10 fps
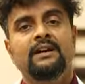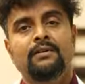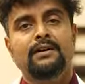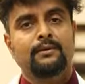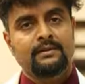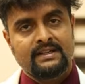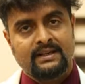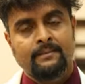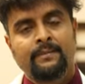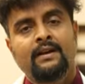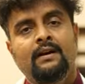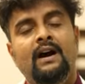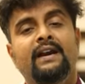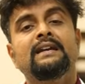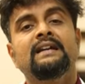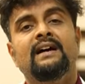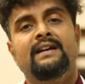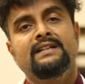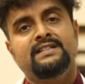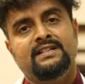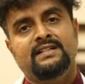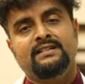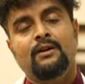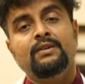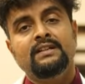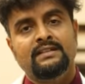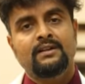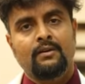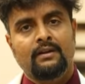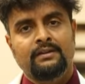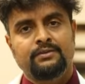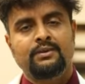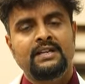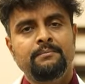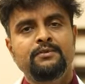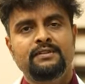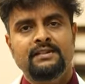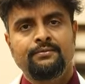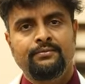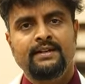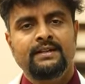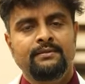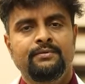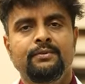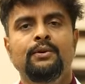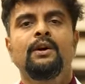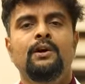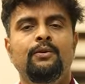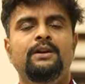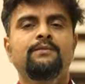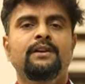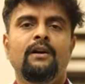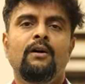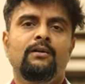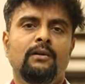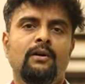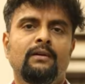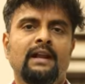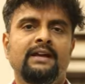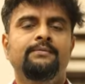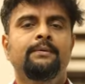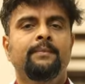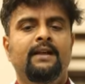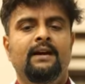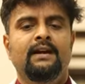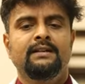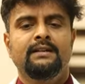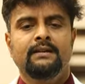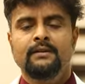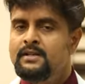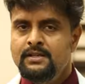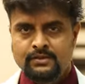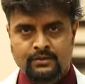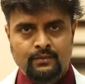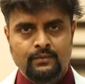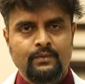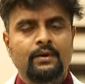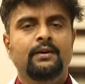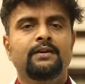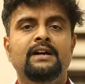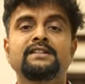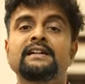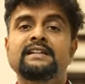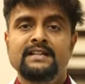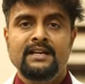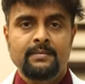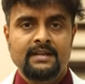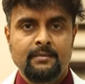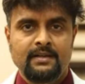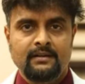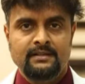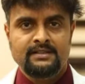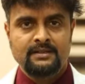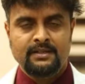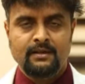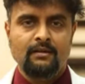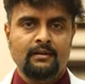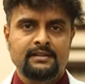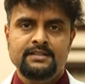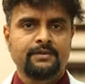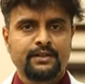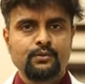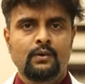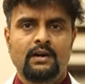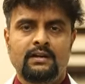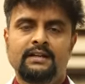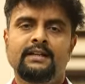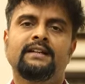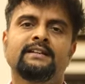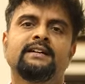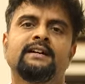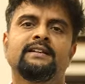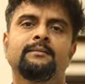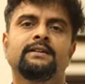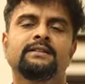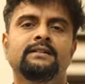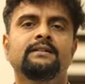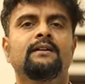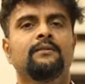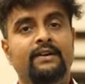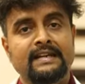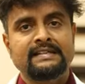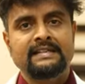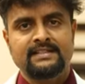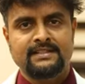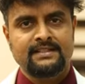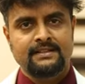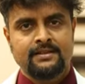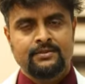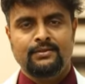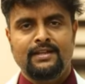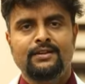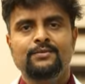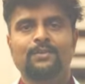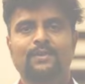have controlled their iron status, how are the other organs. So keep yourself fit if you looking for a long life. And consult nearby hematologist, hemato-oncologist. We do are here at Hyderabad, the financial district. So thank you for